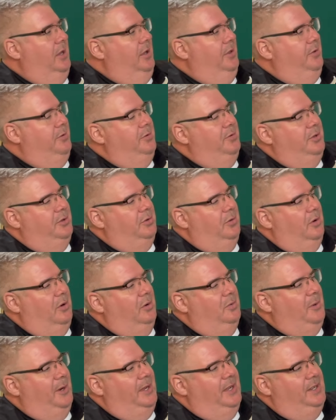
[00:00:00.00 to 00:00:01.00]
through the
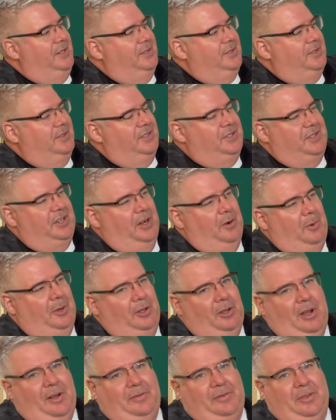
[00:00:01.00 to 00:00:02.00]
doorways, the
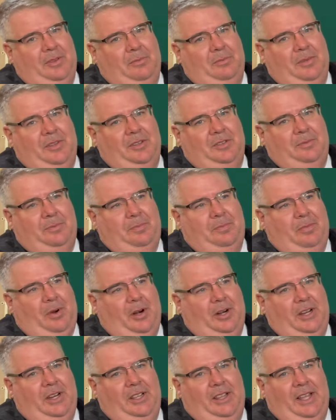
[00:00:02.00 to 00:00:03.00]
stairwell off the
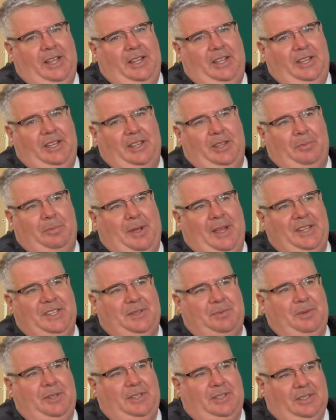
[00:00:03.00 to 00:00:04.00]
parking lot into the
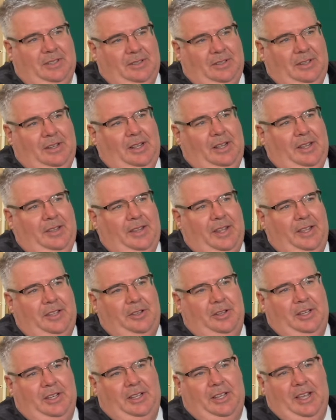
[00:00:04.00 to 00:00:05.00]
basement, that
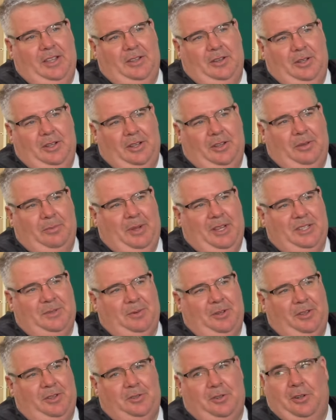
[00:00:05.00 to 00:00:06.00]
you can get you into the
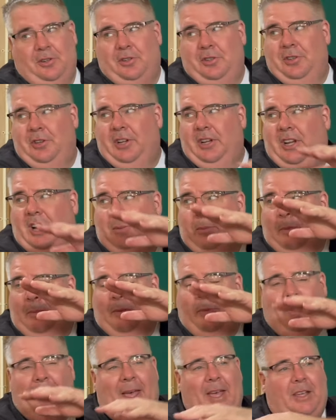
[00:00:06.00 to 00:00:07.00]
basement of the church, and you can come up
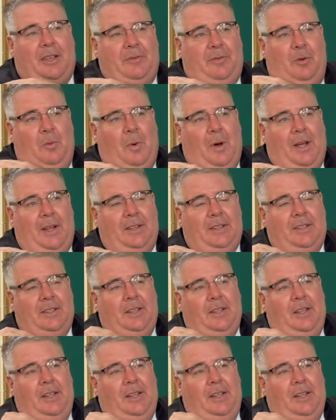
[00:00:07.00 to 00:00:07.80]
the back if you want.